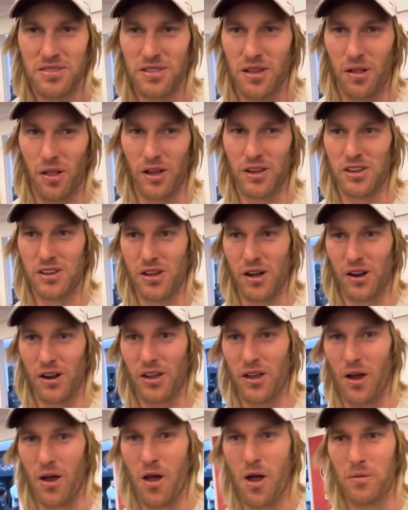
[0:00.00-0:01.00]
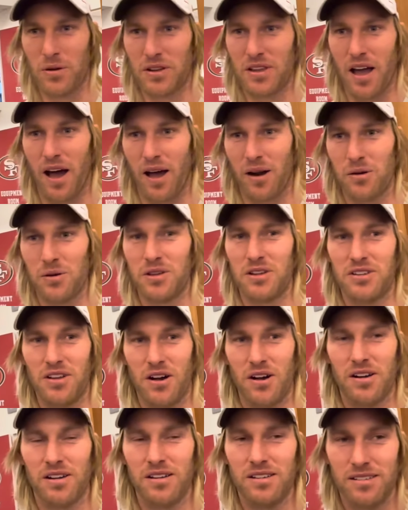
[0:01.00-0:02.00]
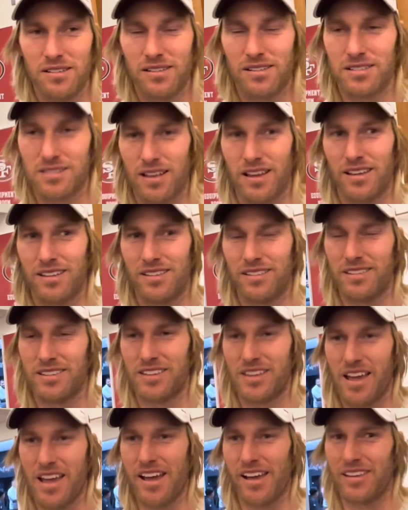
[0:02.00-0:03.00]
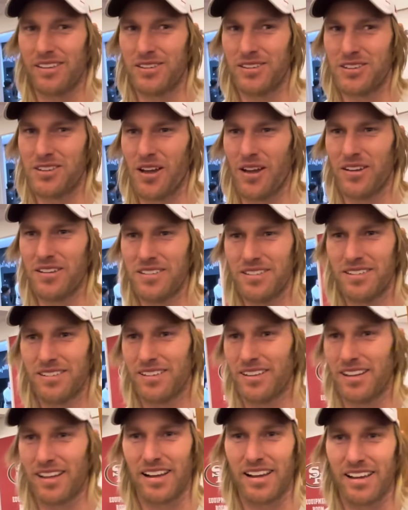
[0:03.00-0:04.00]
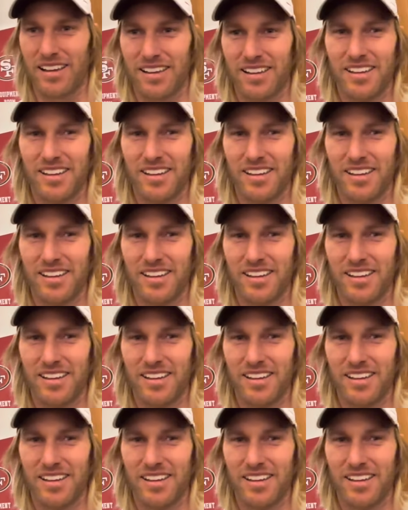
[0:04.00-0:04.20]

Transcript: They're like, you're going to go home and cuddle your dog? Like, yeah, you don't. Like,